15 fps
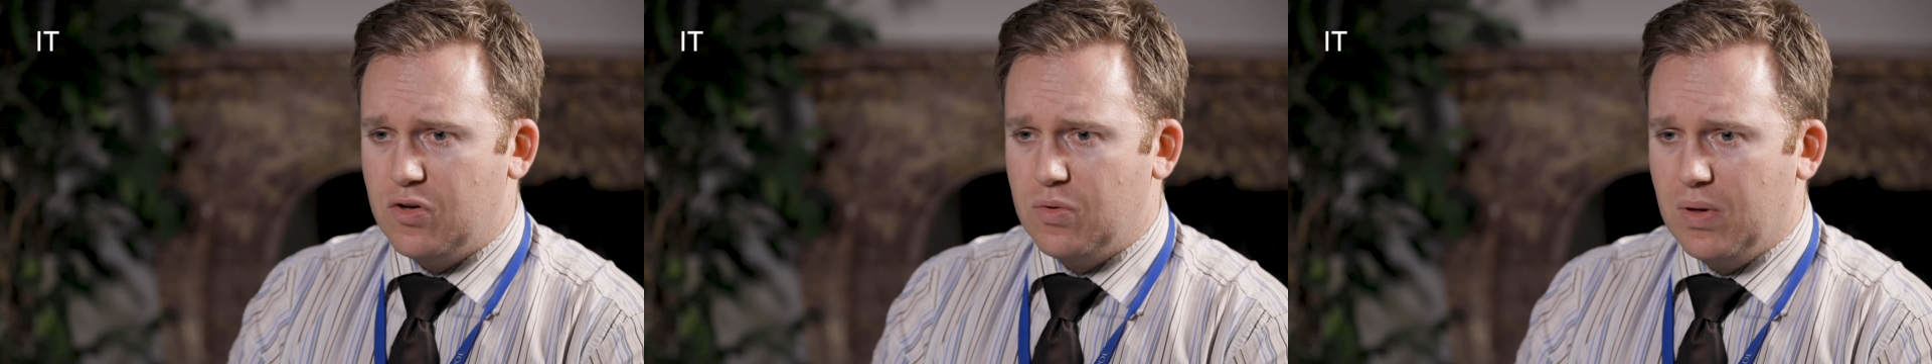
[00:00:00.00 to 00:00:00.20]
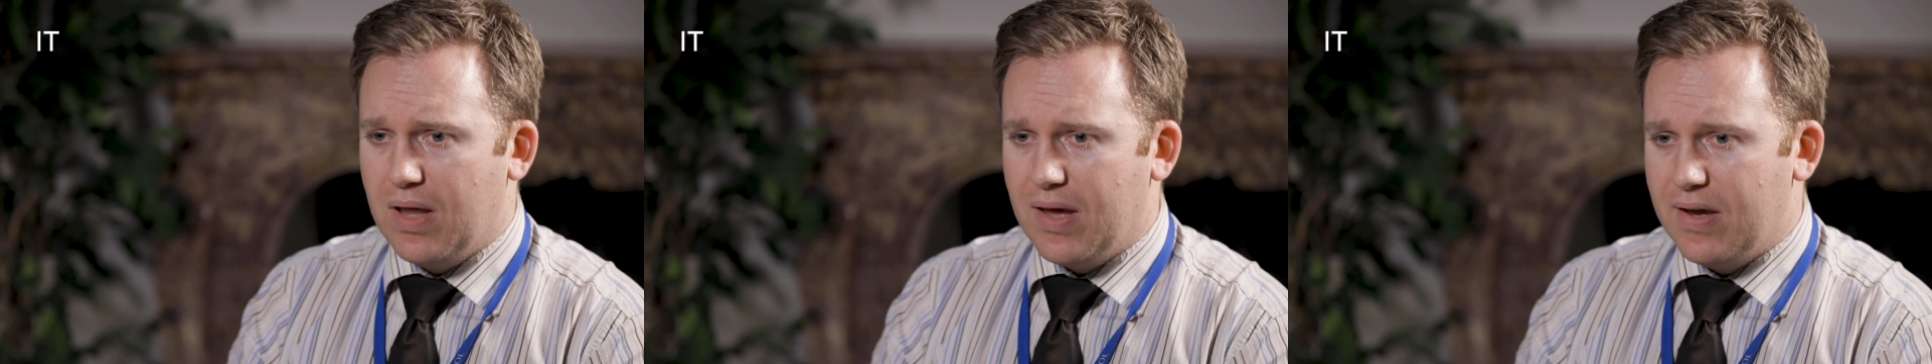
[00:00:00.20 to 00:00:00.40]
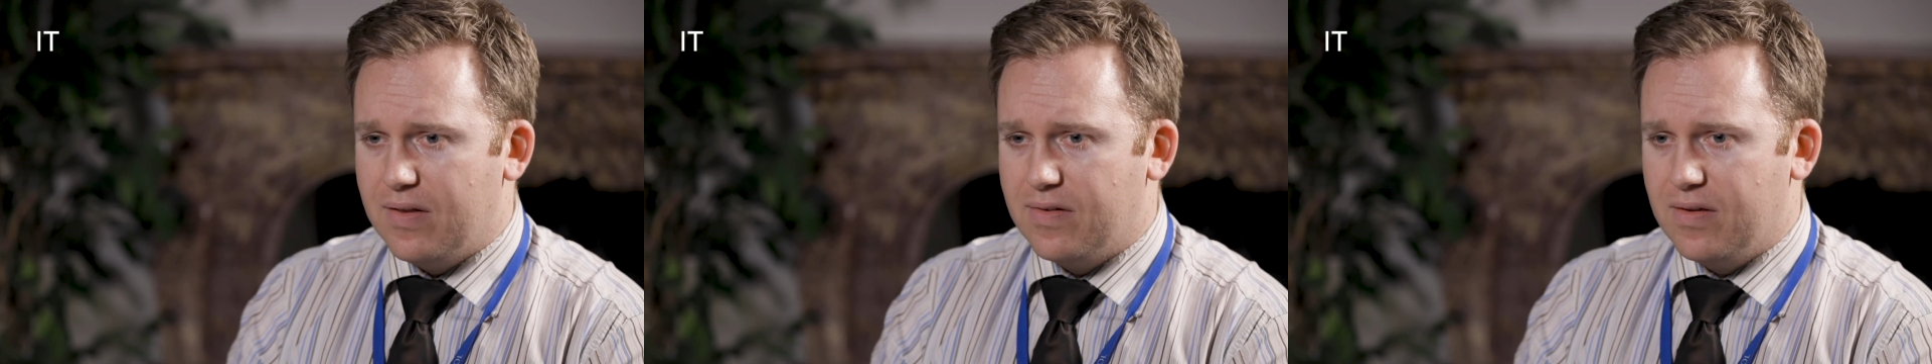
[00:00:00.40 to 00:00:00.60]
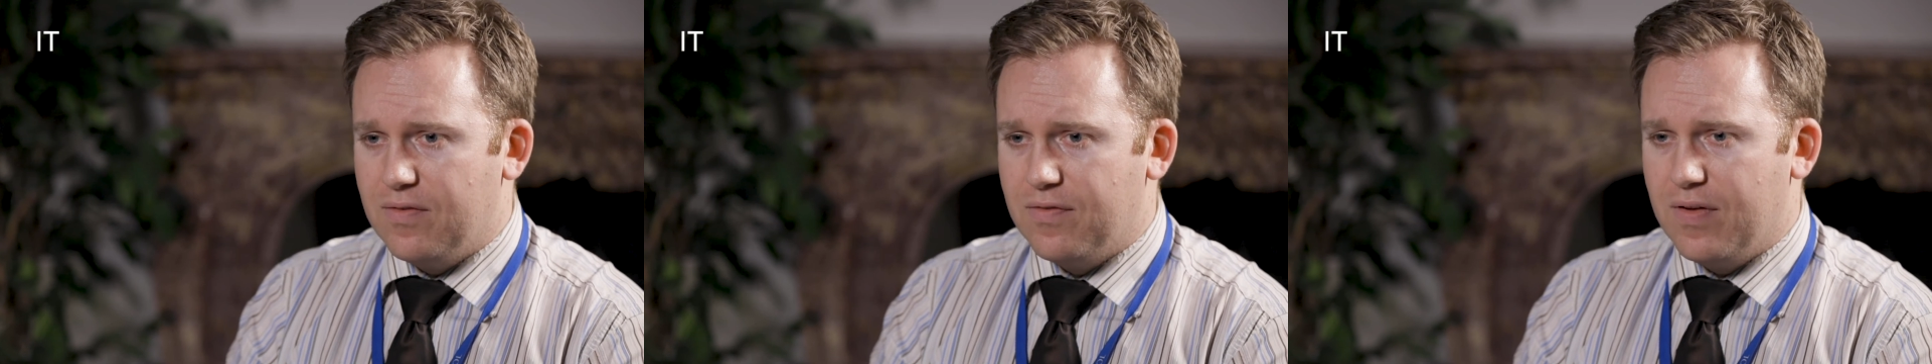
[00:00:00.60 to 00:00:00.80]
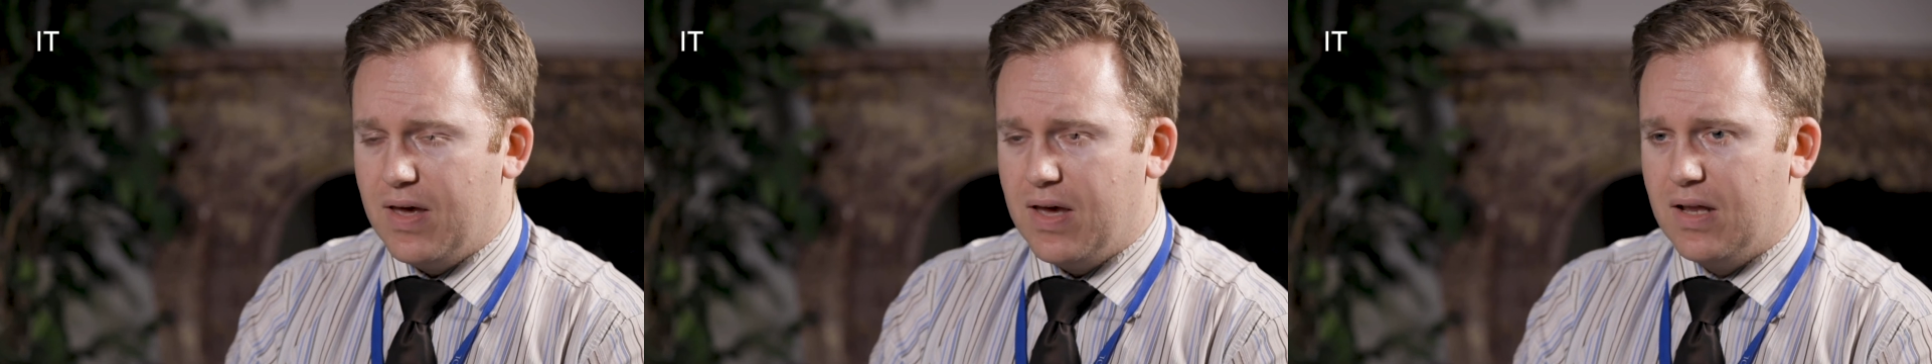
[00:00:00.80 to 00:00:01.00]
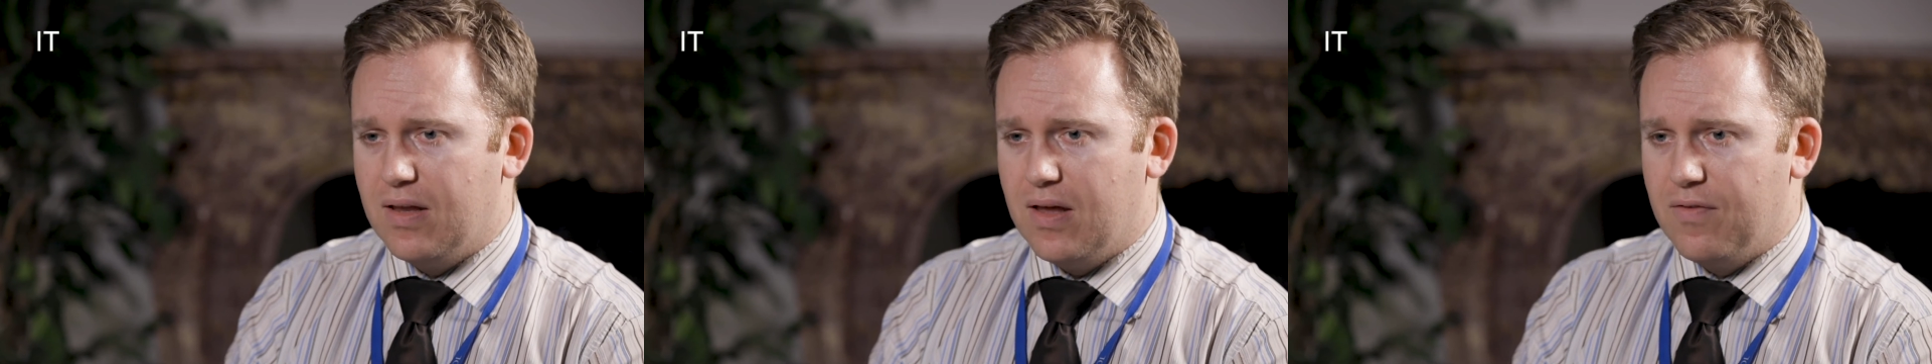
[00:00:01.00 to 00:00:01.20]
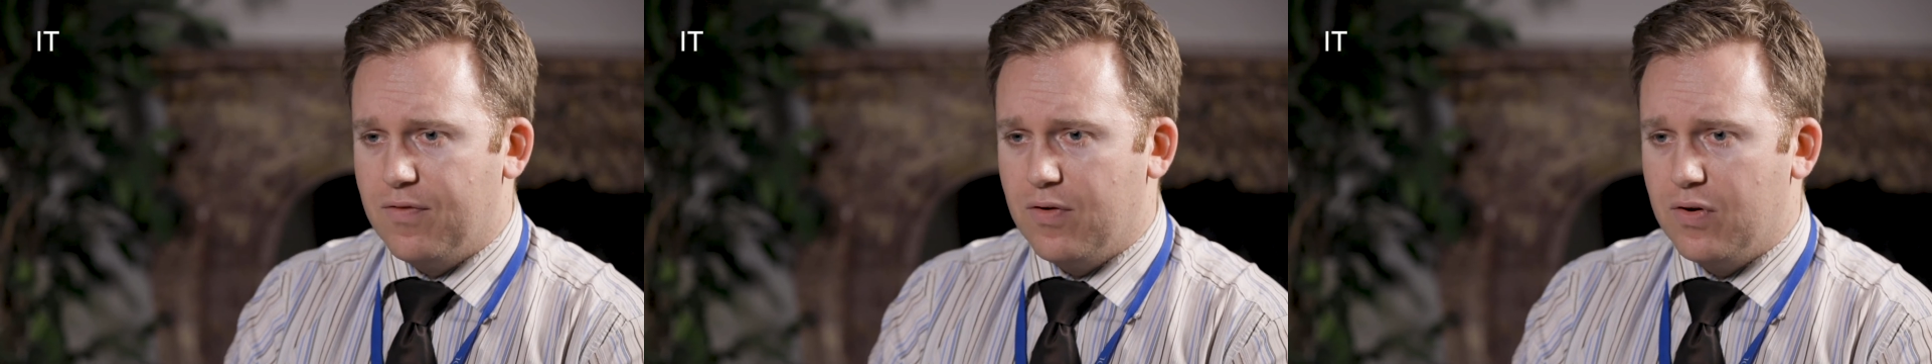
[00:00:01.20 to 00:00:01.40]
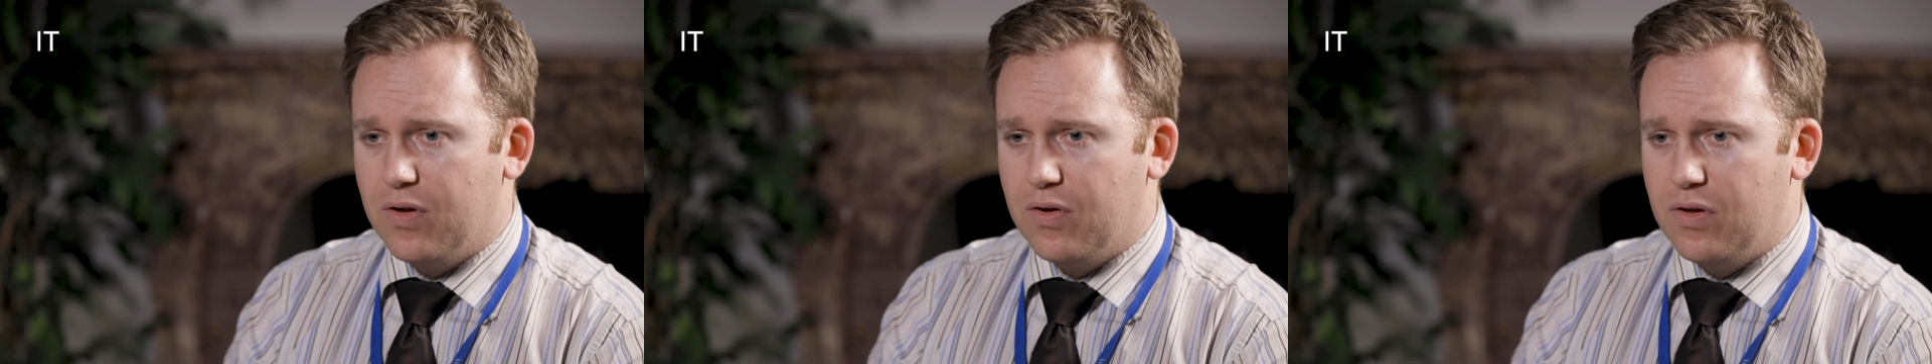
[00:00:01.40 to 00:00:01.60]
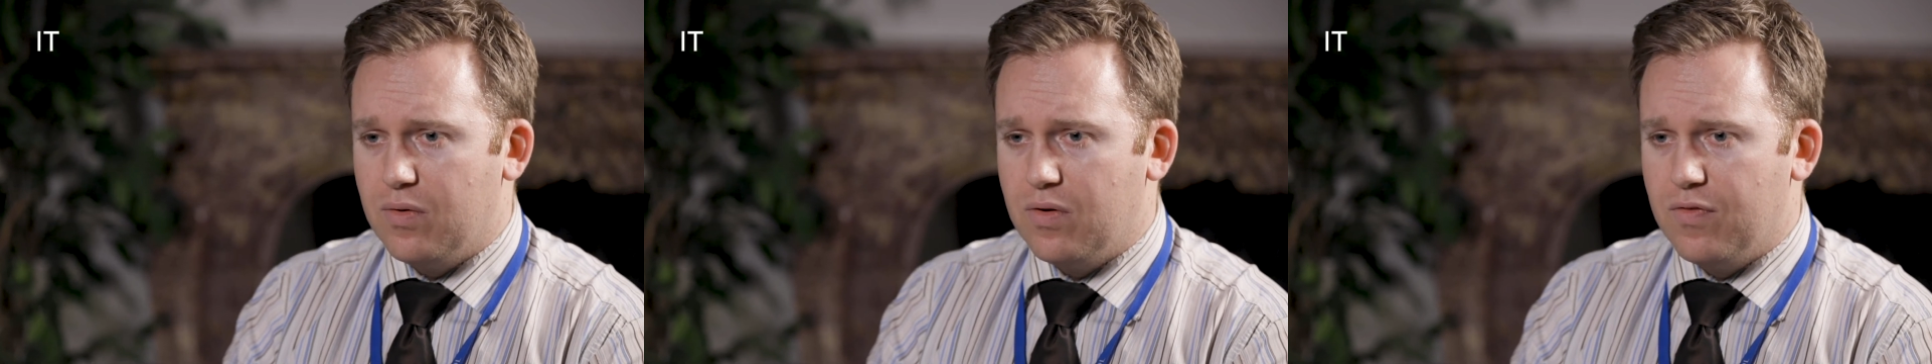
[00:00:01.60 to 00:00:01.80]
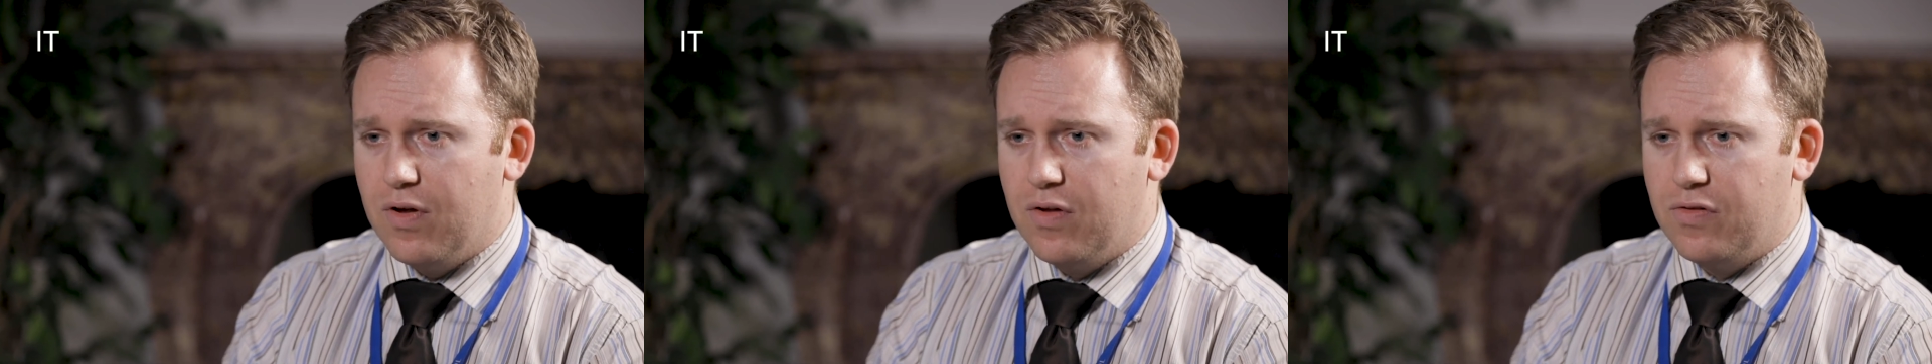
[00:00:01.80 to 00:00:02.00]
you liked it for your
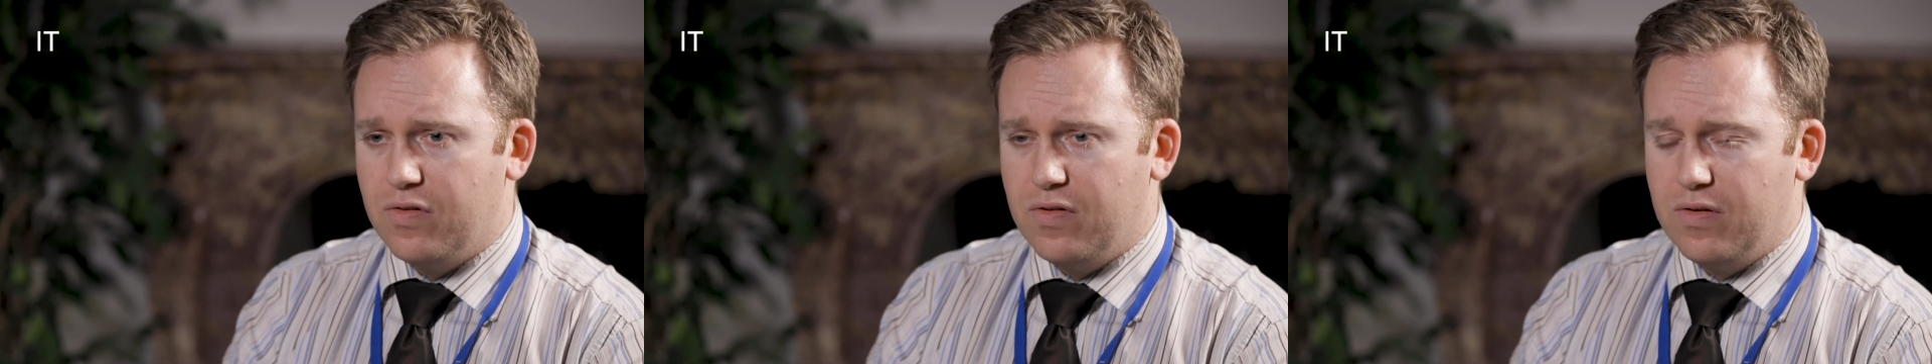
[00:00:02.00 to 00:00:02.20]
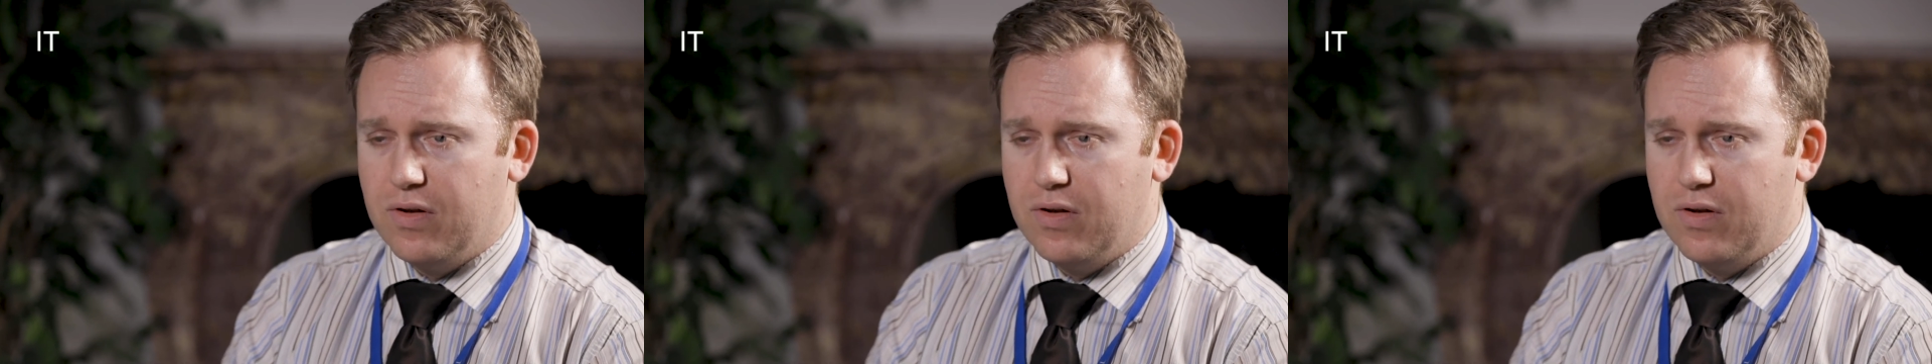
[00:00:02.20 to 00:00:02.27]
university